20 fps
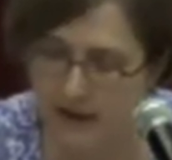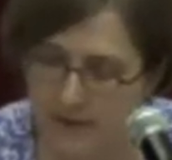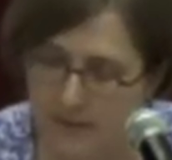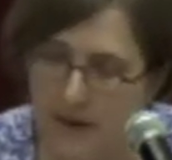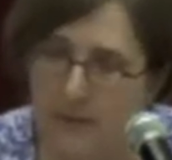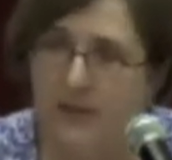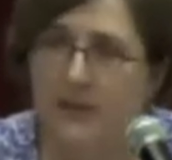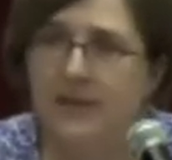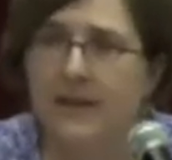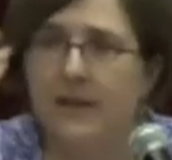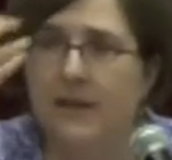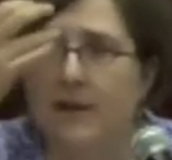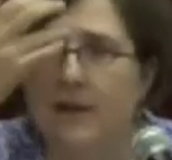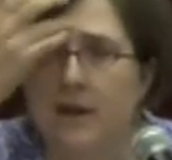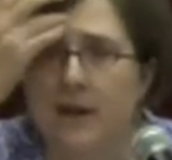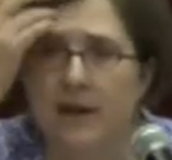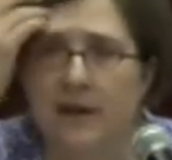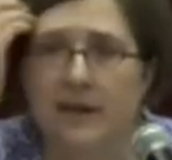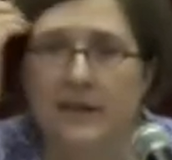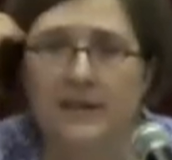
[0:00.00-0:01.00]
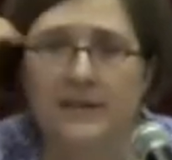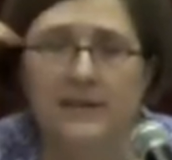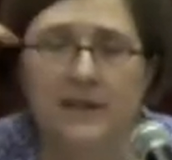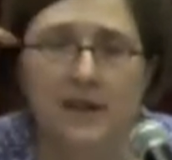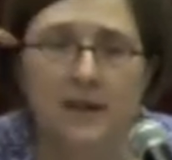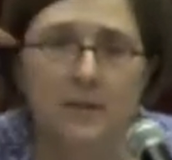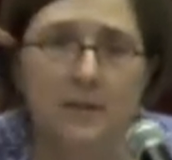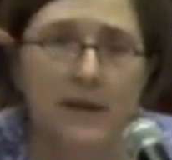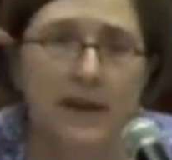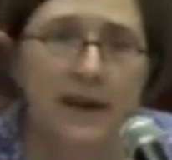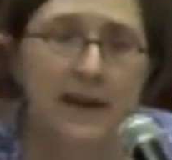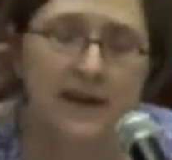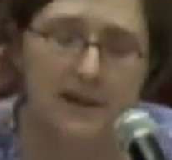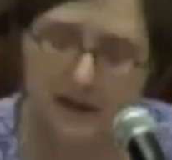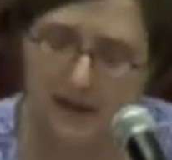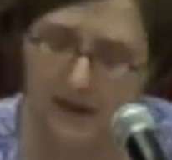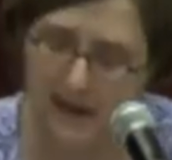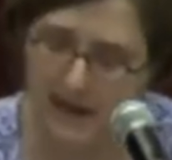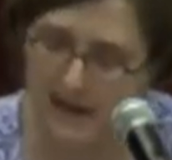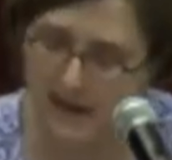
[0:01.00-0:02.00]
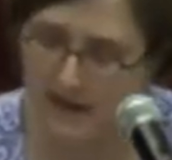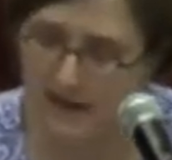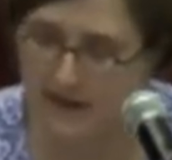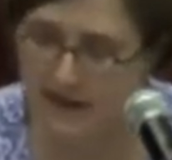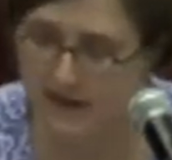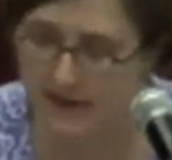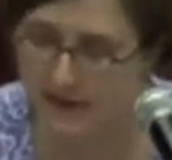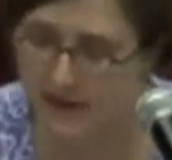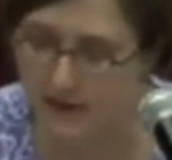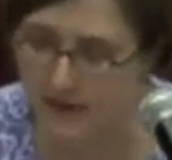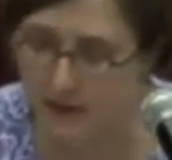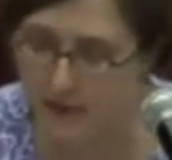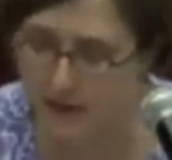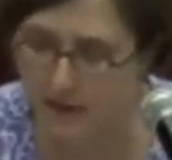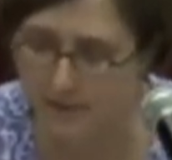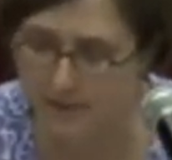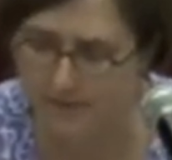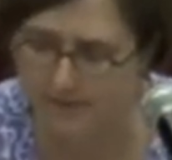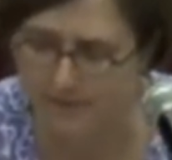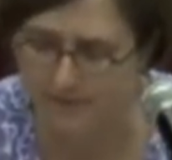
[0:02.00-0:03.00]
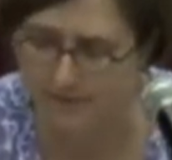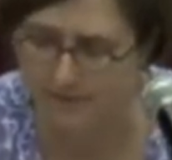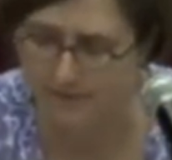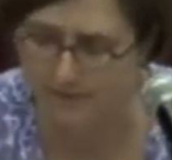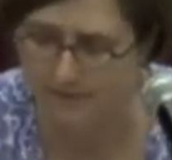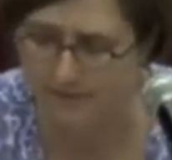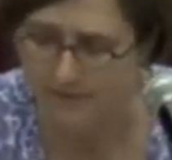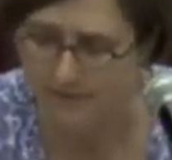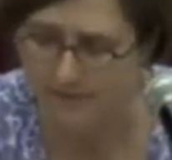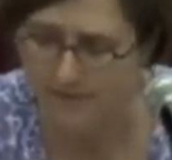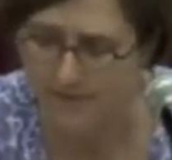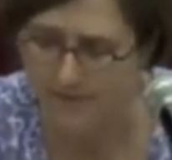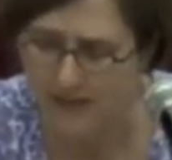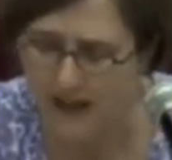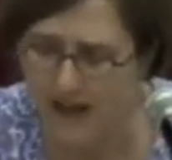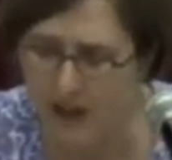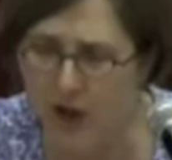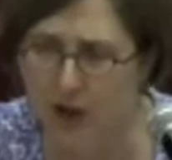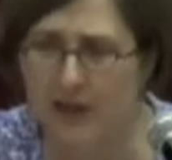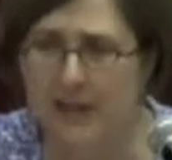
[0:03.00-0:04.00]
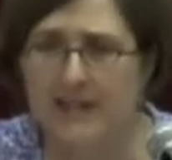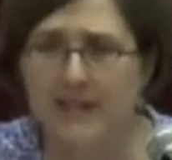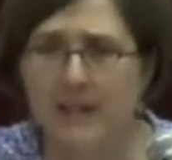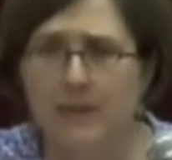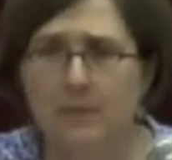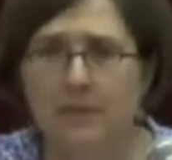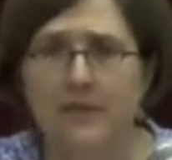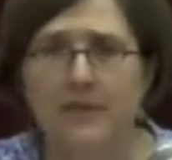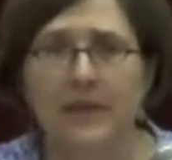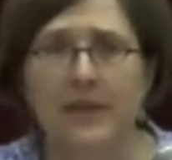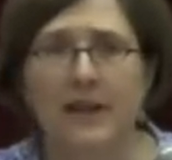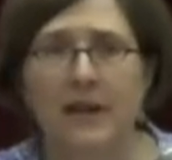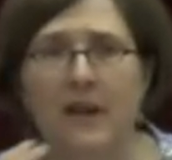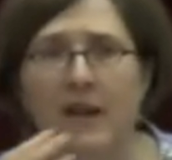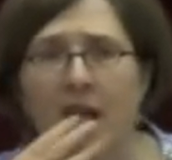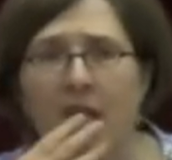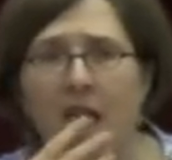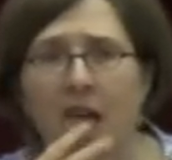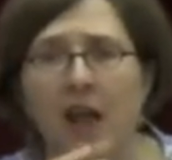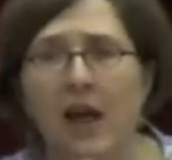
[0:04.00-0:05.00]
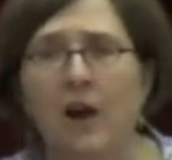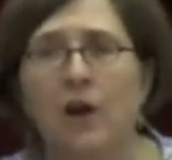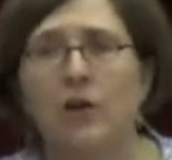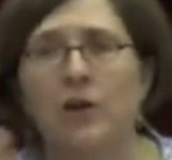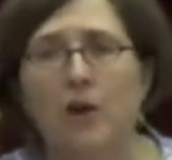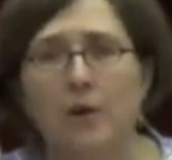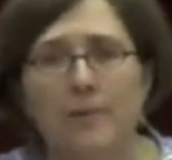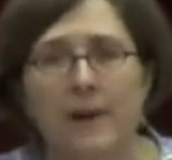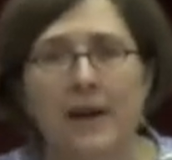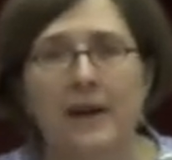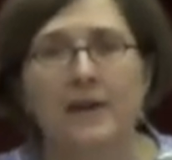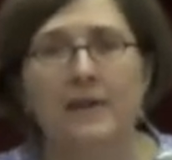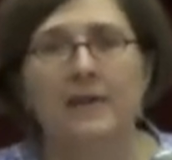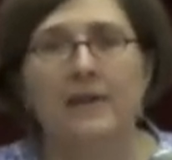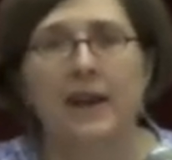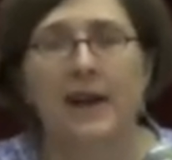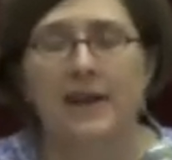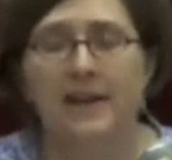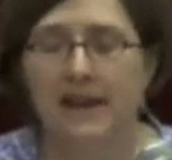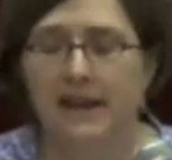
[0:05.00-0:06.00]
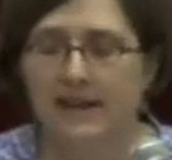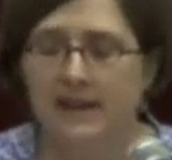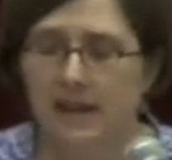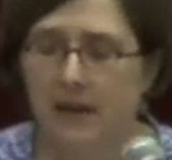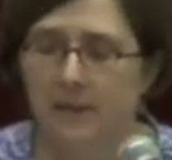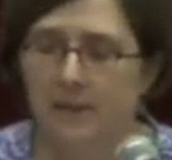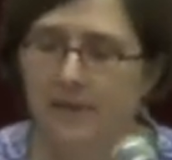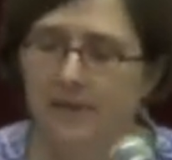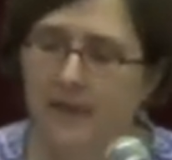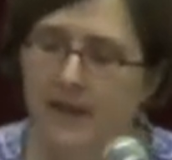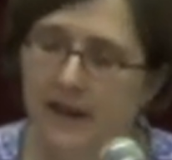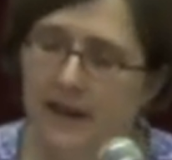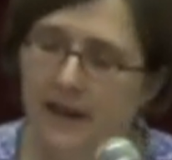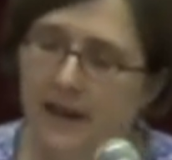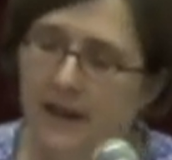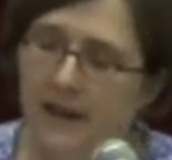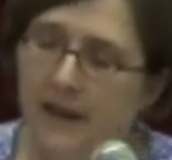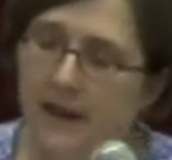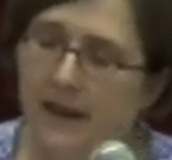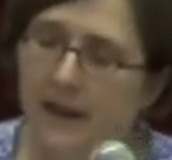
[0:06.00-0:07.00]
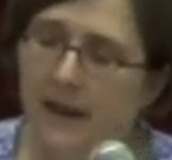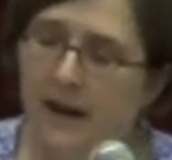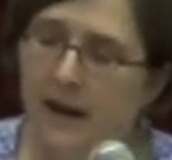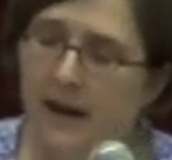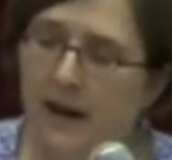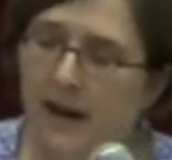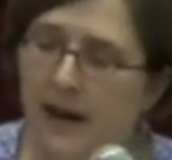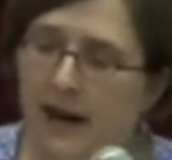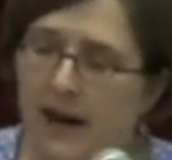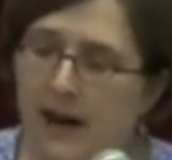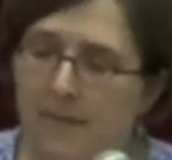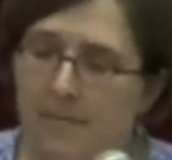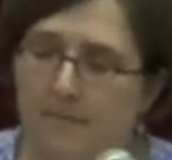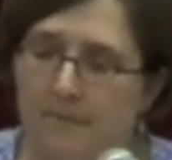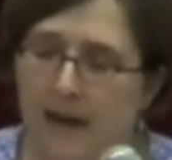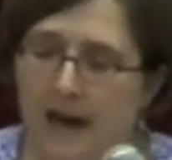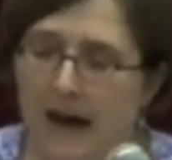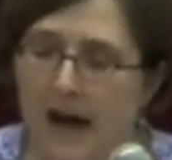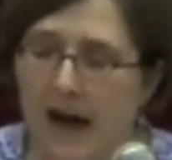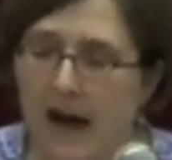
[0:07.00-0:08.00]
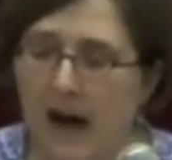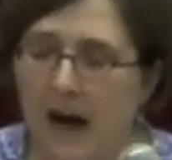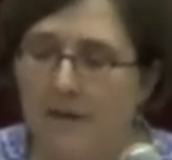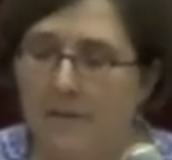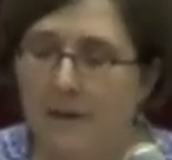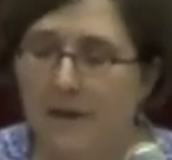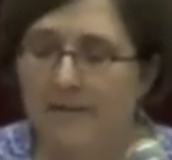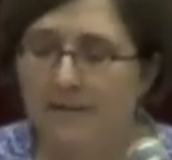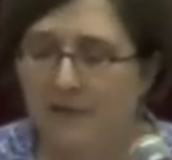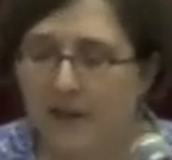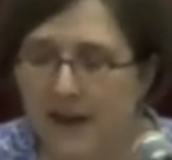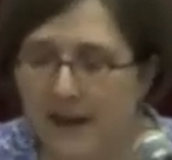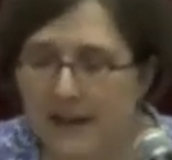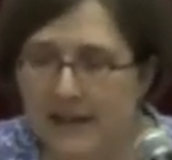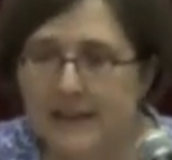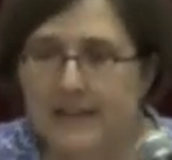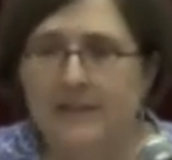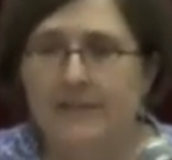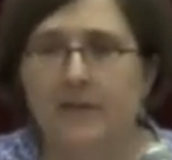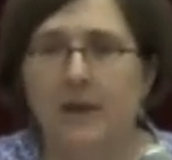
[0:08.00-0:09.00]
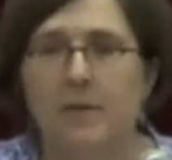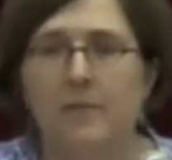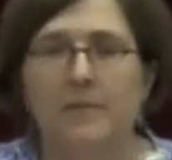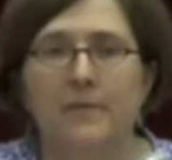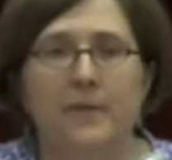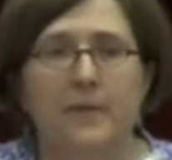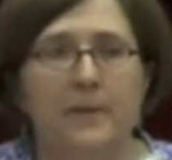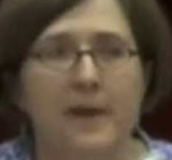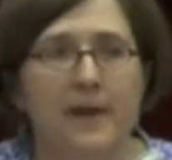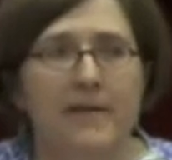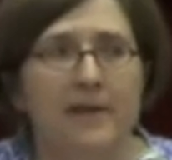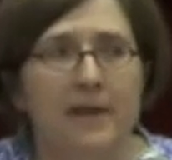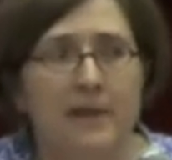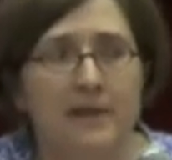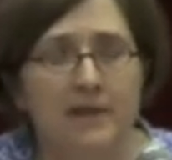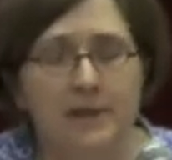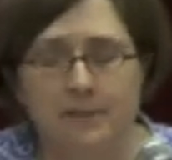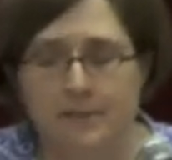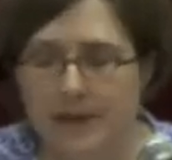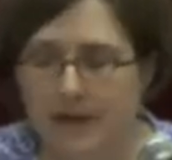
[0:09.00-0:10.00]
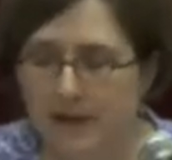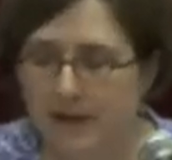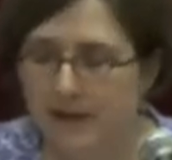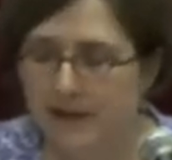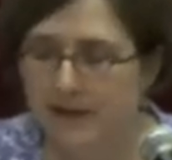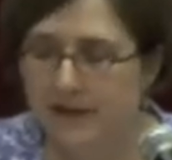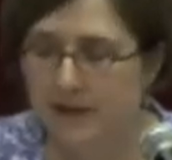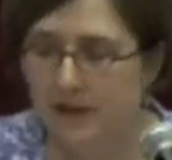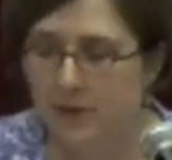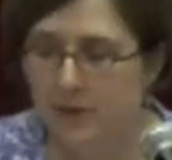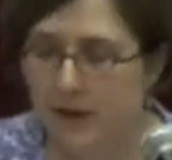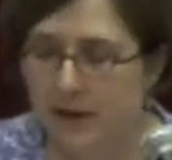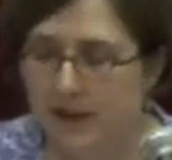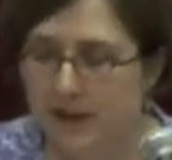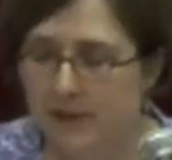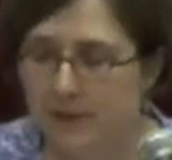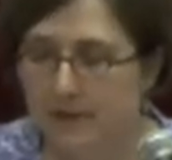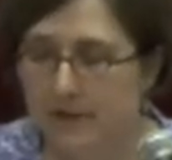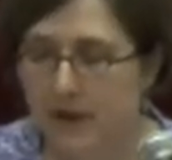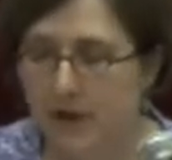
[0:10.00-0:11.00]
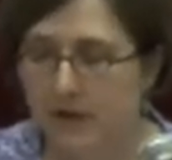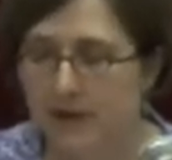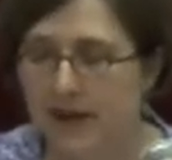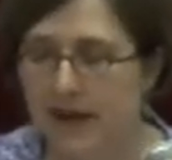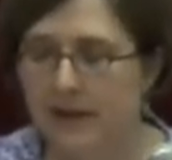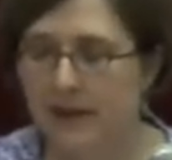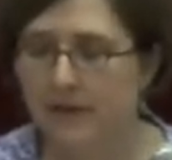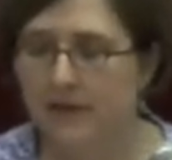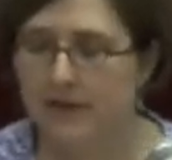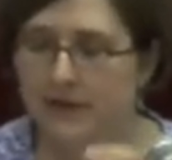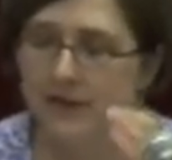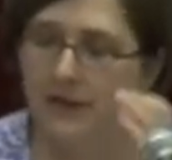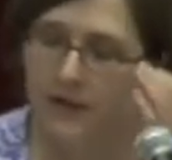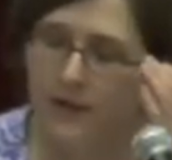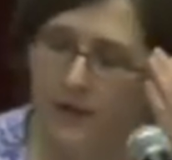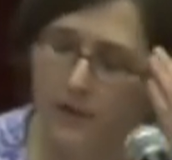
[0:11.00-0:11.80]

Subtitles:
I was there in August, and I got a chance to look at some of the, or go back and contact some of the my friends from my fellowship years, as well as some of the youth activists I